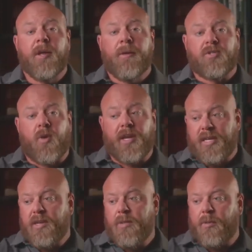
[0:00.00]
So I
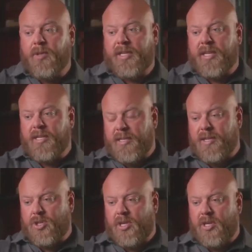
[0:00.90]
need to be able to
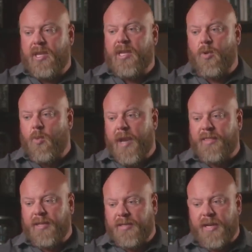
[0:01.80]
condition in a way
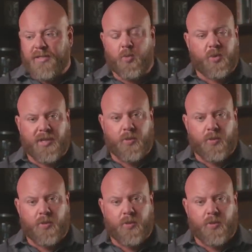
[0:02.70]
that doesn't really